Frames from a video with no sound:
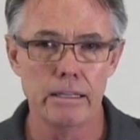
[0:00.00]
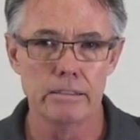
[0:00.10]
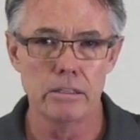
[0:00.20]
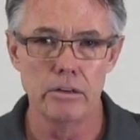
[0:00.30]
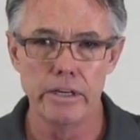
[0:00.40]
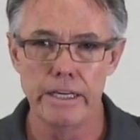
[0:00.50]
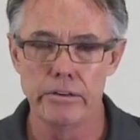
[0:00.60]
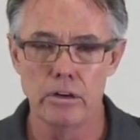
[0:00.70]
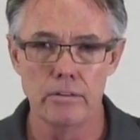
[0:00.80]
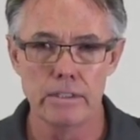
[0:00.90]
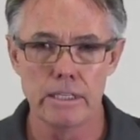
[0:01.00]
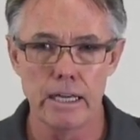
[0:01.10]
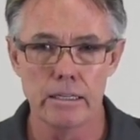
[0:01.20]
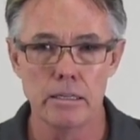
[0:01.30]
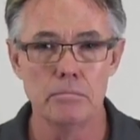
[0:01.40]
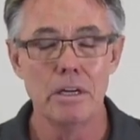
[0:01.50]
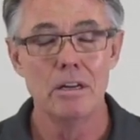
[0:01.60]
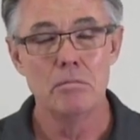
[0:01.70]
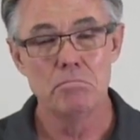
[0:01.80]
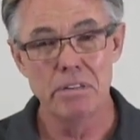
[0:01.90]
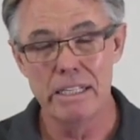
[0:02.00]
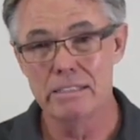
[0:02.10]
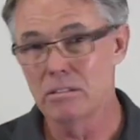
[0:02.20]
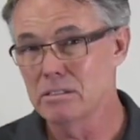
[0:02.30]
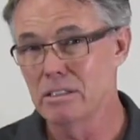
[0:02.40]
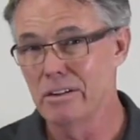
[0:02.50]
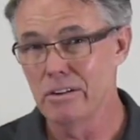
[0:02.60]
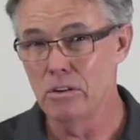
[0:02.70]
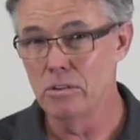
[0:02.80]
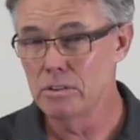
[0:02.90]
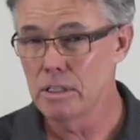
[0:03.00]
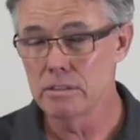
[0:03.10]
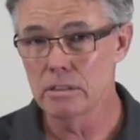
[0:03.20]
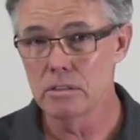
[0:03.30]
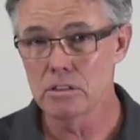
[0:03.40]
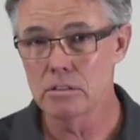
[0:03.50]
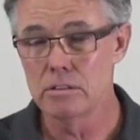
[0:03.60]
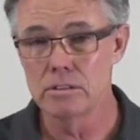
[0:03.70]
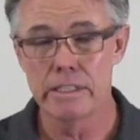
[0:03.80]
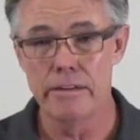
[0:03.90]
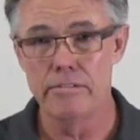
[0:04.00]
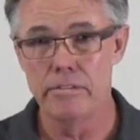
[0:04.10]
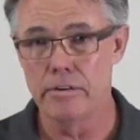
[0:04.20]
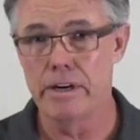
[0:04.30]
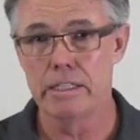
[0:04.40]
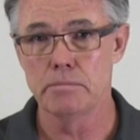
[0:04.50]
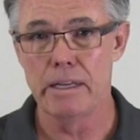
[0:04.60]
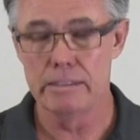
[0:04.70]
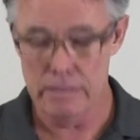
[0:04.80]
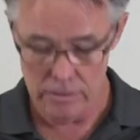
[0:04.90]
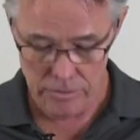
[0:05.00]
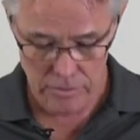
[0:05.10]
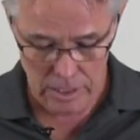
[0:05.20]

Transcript: There's no need to over tighten them. Please also don't lose those little screws. They're very expensive.